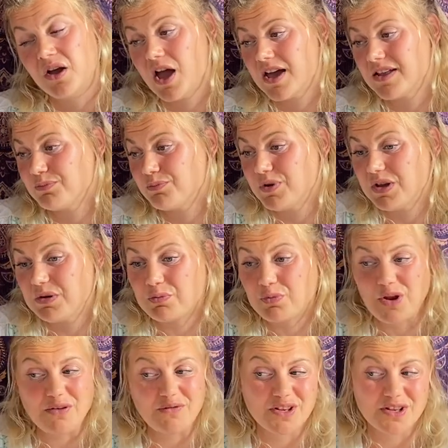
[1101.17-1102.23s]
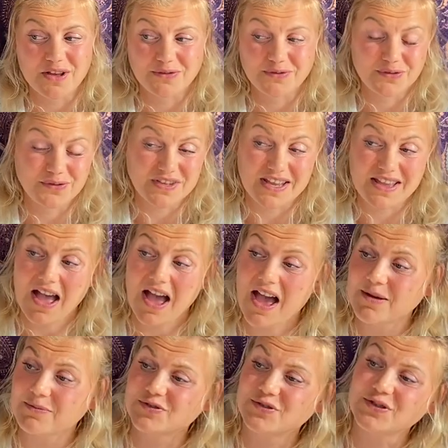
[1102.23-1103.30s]
and being brave enough to say,
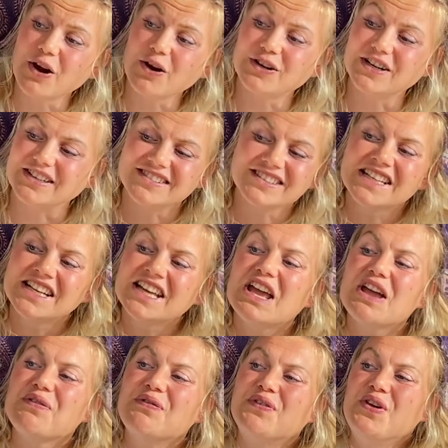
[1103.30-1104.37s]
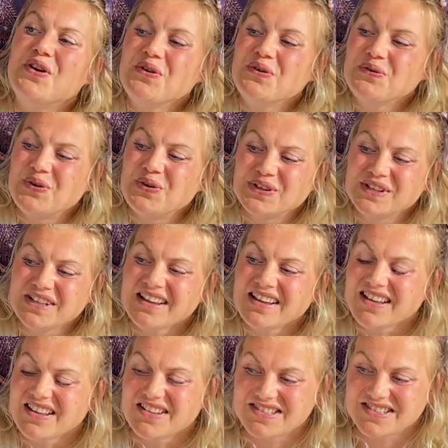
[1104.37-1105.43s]
I'm sorry, if you would
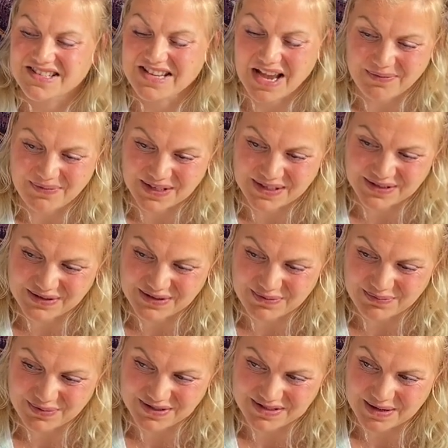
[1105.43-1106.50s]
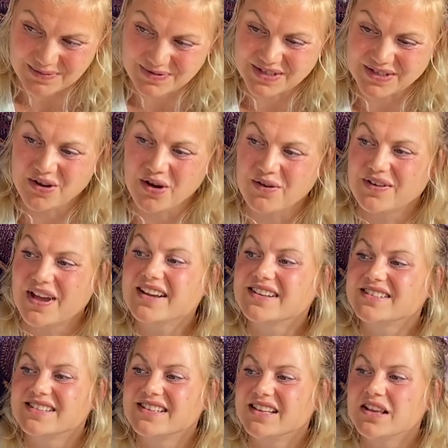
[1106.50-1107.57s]
step into the perception of
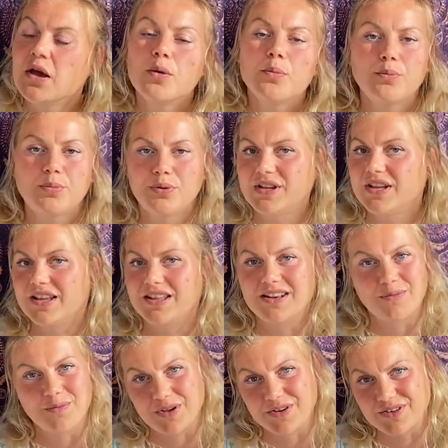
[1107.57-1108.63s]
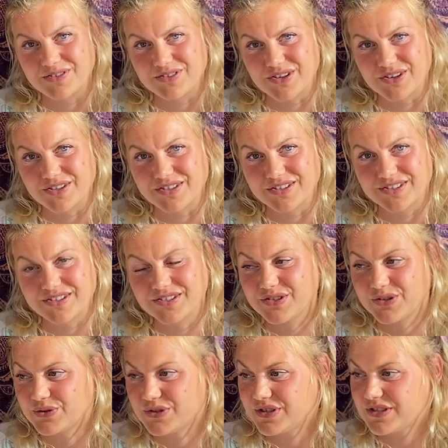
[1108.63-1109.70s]
actually putting it upon others.
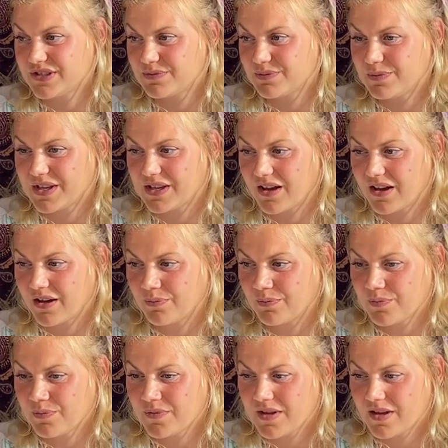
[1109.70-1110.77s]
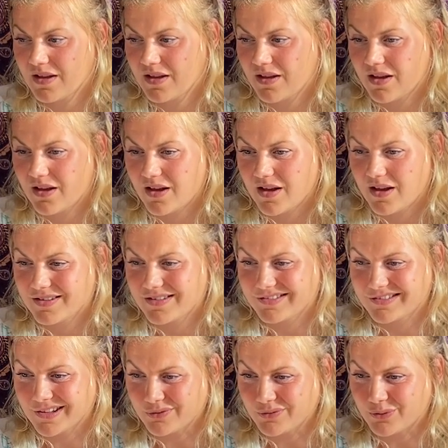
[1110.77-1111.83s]
So just become
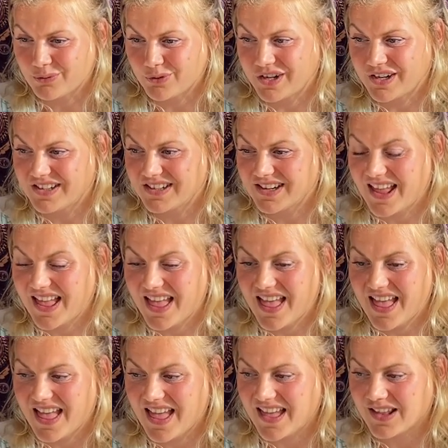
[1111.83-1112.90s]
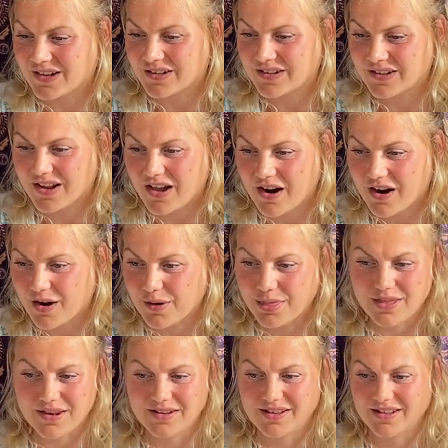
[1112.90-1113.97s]
self-aware and
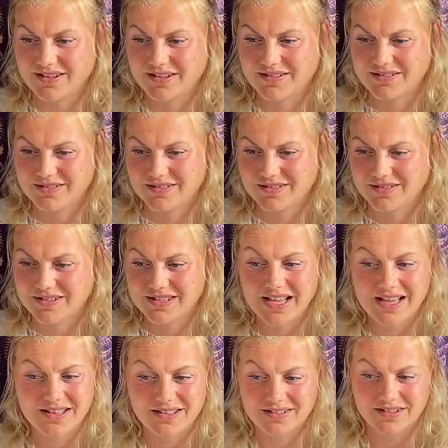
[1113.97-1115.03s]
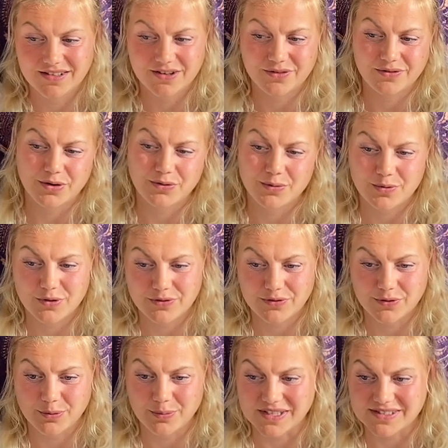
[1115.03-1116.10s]
authentic. That is a very
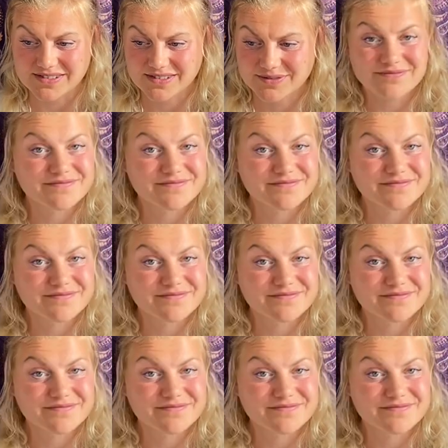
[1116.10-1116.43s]
beautiful mix.